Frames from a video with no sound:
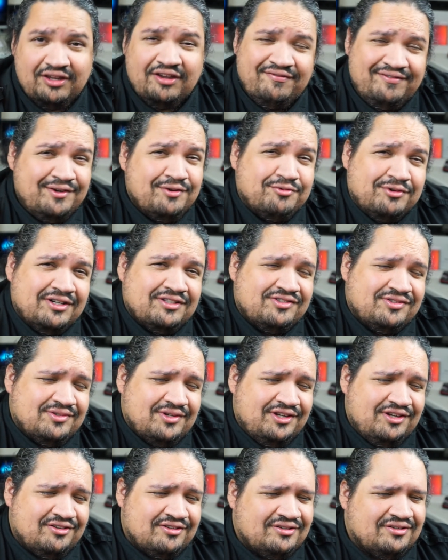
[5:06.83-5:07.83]
if you want to
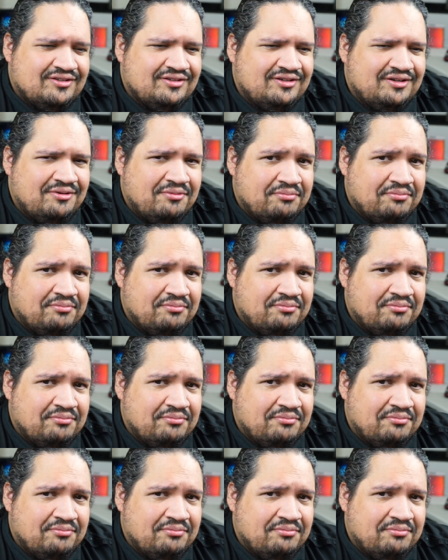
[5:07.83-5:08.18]
hear